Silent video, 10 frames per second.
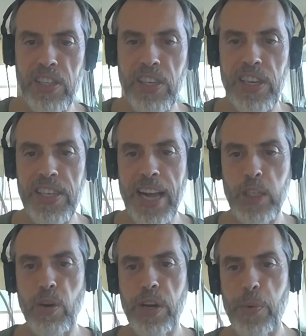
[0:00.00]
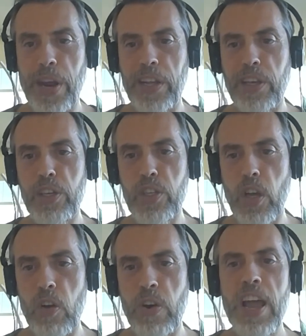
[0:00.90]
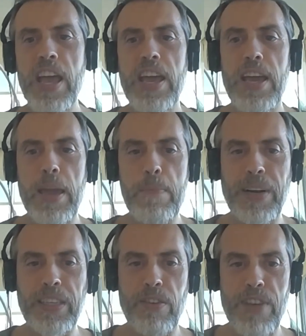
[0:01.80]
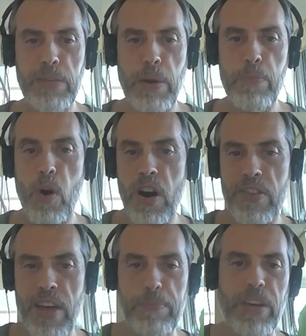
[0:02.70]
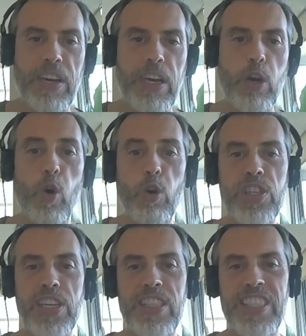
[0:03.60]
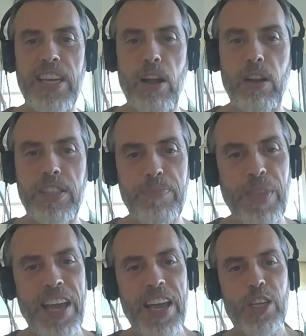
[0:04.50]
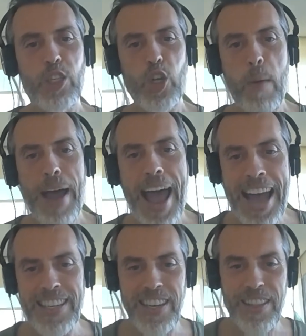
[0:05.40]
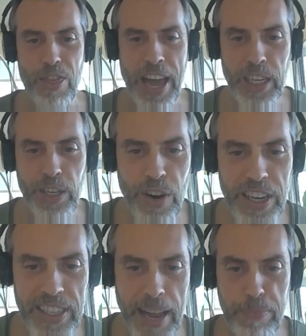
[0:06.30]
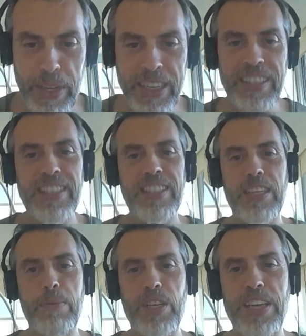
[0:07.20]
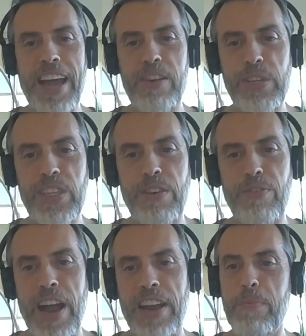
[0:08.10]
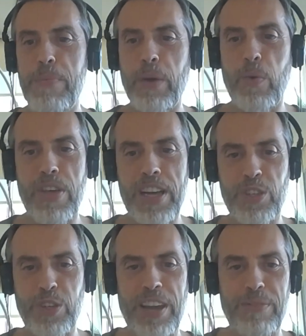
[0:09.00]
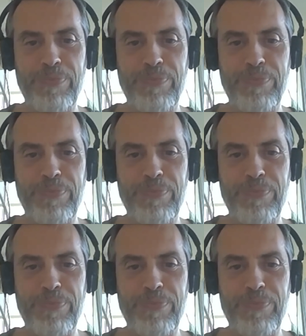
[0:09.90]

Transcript: he's actually created his own impact investment paradigm. He calls it TILT. Tom Haslett, thanks for accepting Timothy Henry's invite and being with us today.